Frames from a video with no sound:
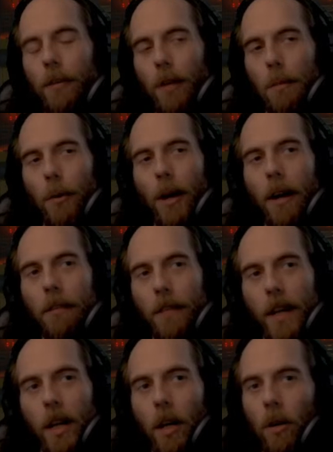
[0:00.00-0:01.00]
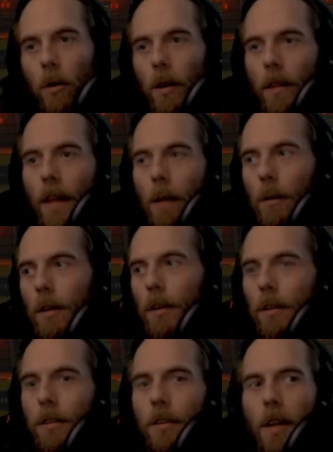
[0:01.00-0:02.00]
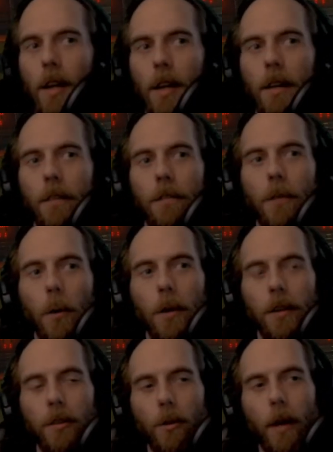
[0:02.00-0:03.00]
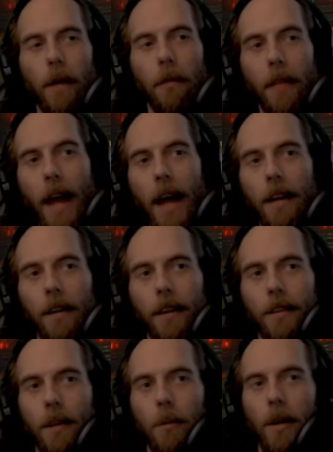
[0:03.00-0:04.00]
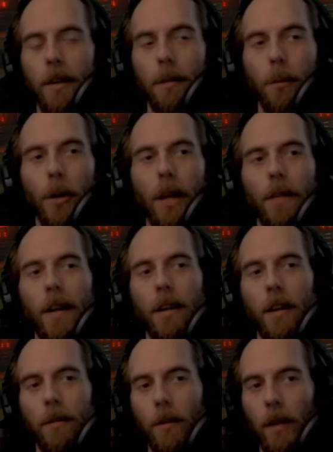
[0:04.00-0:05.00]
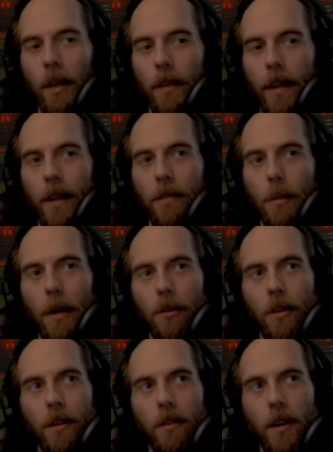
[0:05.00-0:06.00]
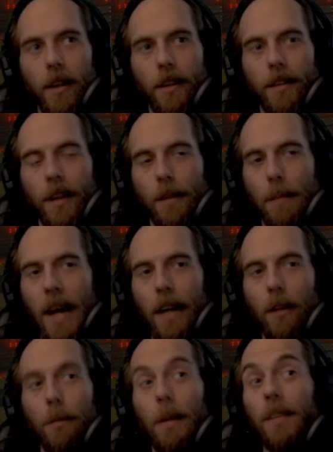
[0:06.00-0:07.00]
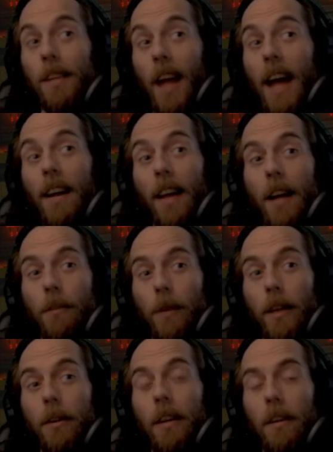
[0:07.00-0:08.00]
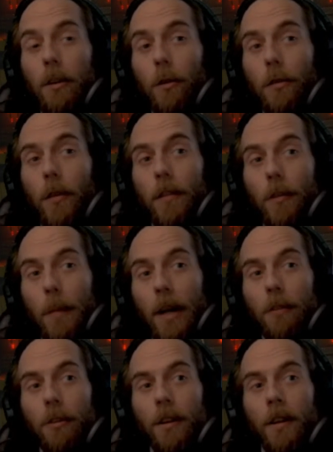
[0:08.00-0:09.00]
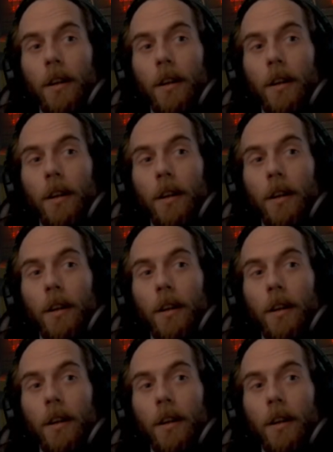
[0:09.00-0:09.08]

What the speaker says: I put out a video that was focused around that because I wanted to put out that information in a very concise package because it had a lot of really useful information.